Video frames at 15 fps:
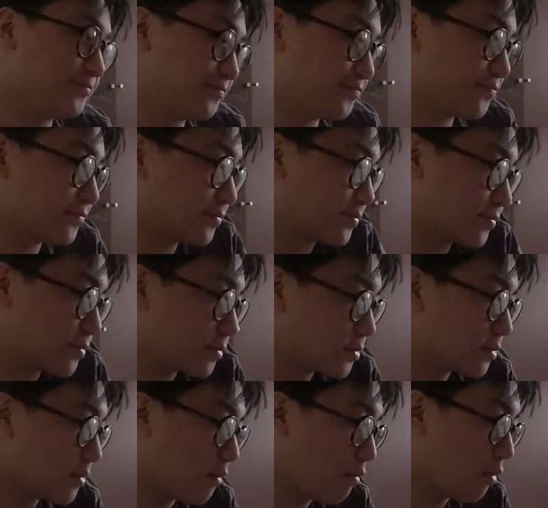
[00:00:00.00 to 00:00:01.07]

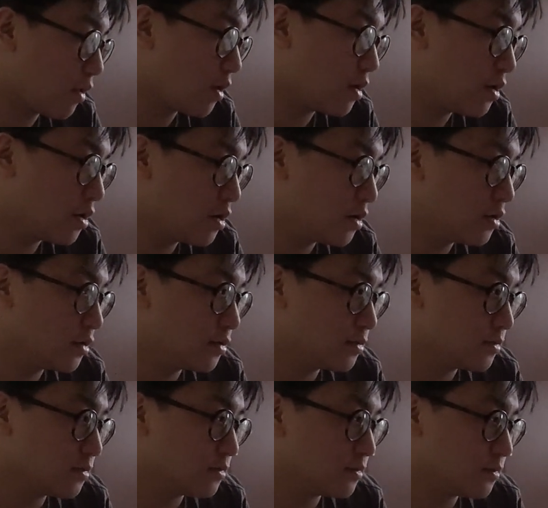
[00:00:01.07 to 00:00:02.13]

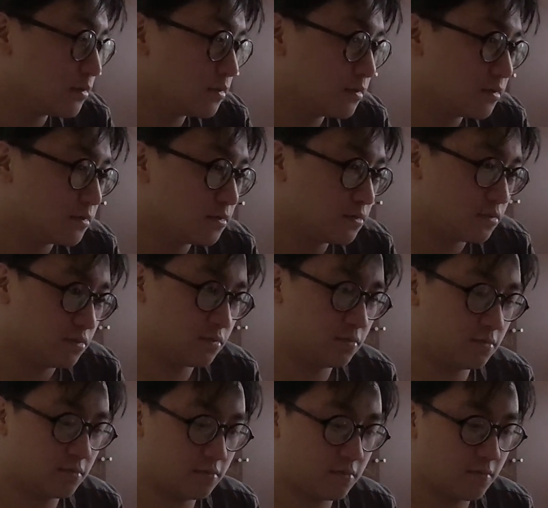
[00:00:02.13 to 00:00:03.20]

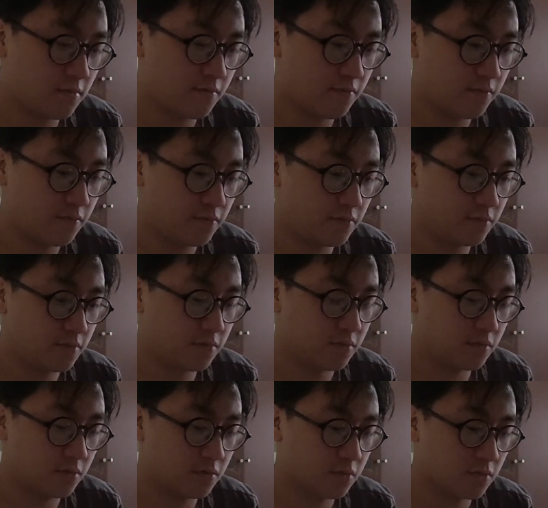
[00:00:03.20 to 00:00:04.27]

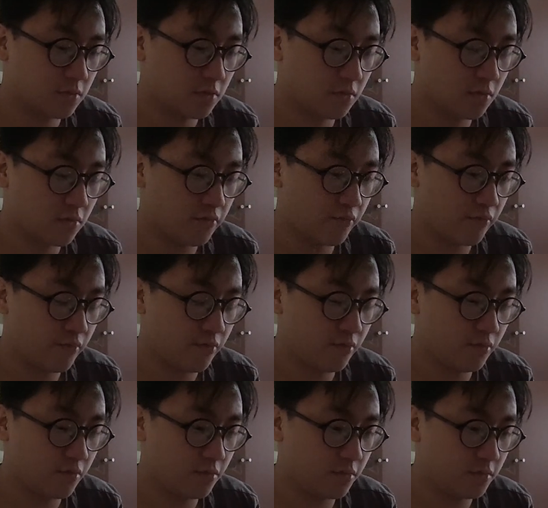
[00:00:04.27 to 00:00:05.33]

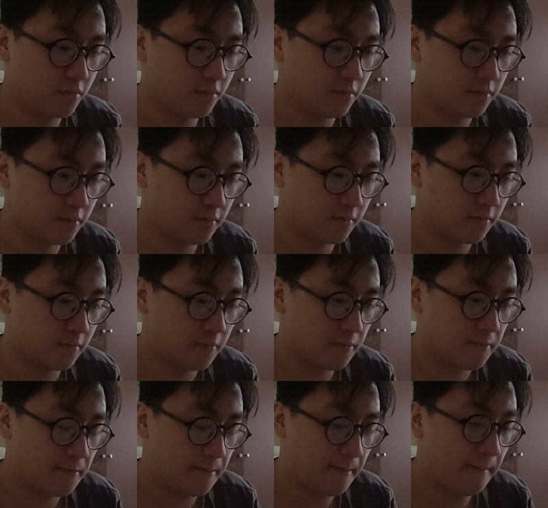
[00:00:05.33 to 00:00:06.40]

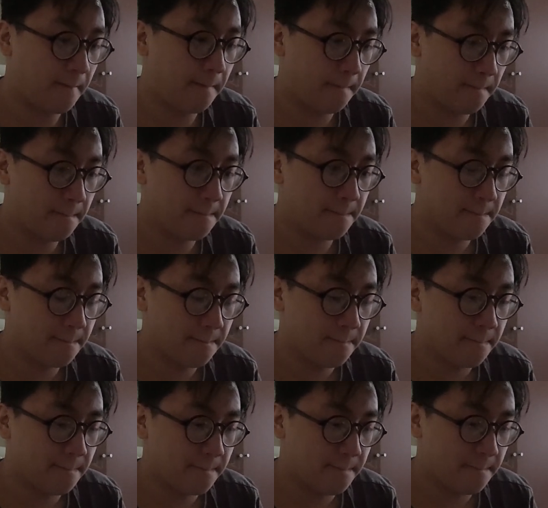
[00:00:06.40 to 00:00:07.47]

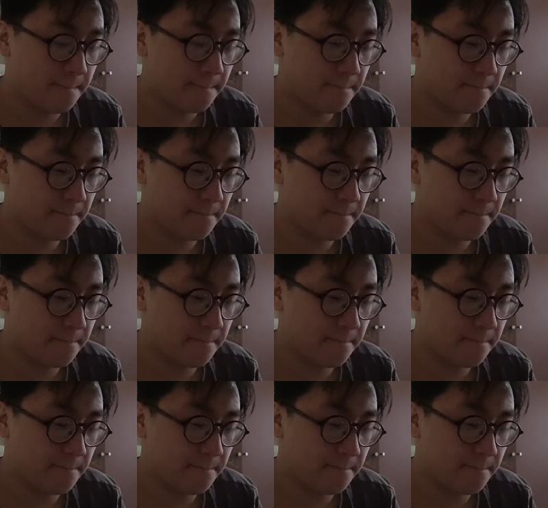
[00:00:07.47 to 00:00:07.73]
(silence)